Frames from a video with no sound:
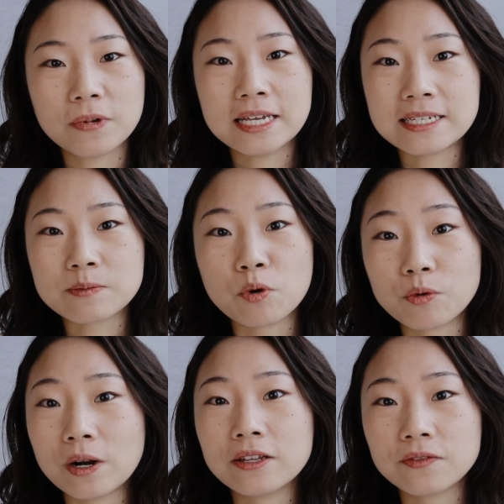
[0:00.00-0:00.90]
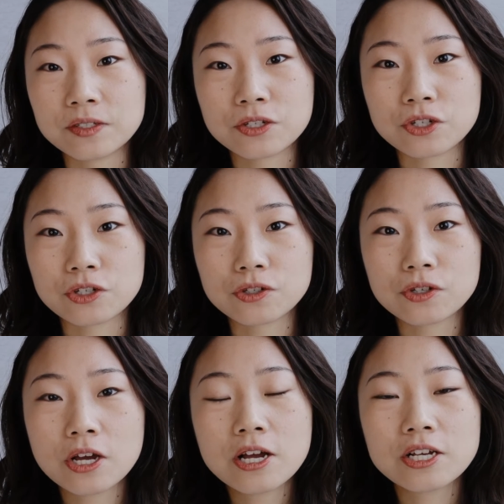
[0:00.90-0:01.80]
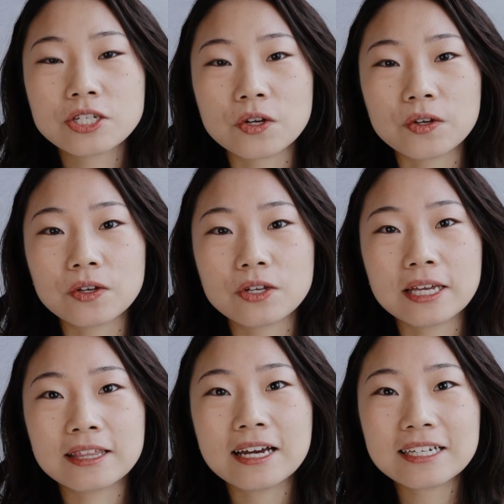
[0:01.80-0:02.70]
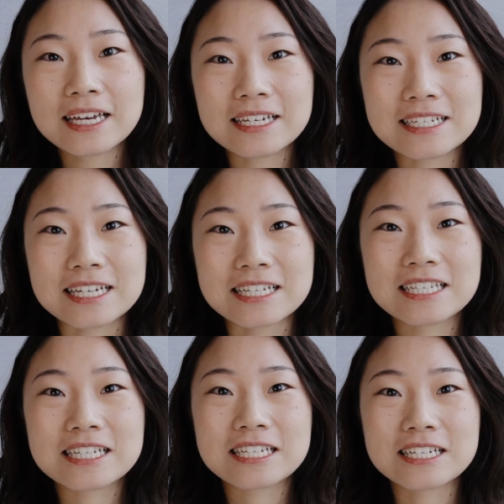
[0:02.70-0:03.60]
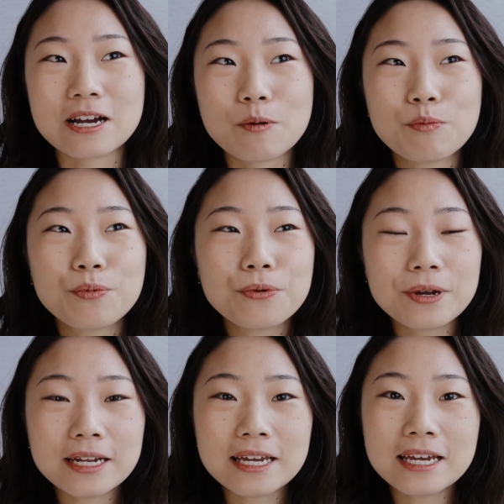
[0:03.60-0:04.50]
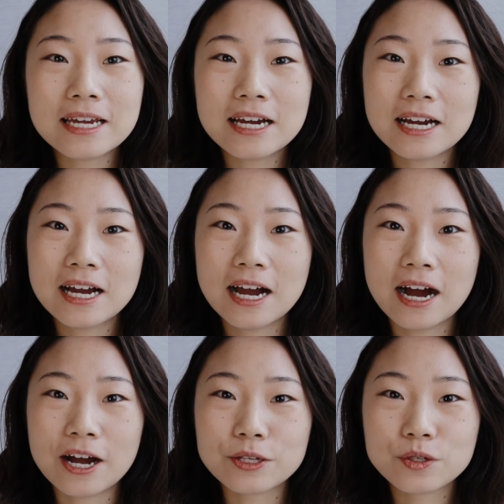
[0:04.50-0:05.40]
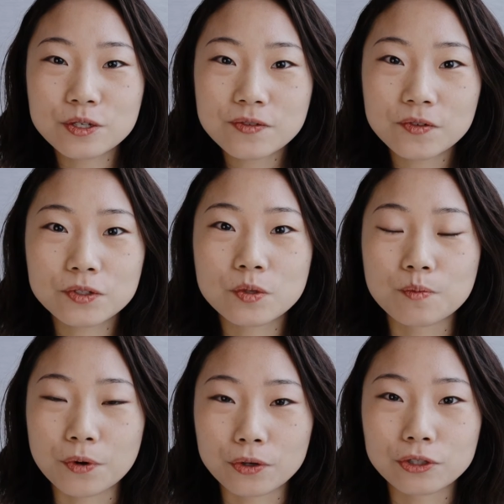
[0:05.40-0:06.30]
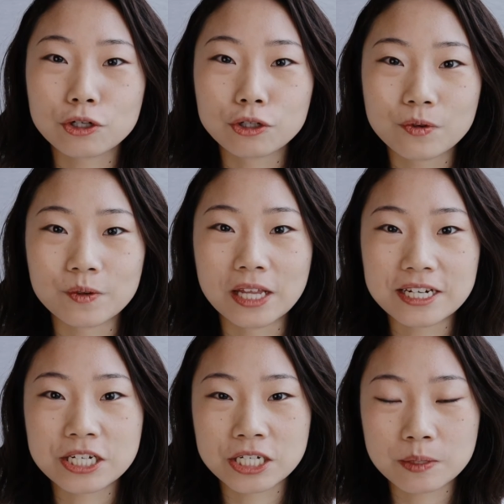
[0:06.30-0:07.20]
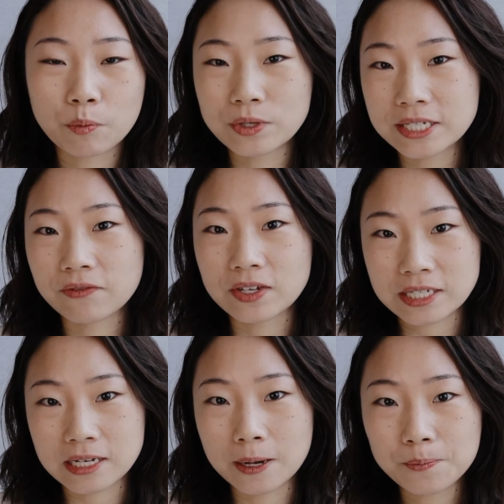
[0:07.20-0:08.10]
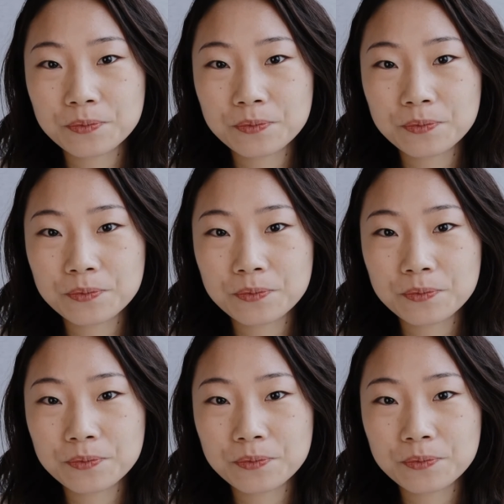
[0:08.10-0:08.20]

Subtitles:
is more relevant to you. So in that case, it's pretty useful to build good relationship with investor,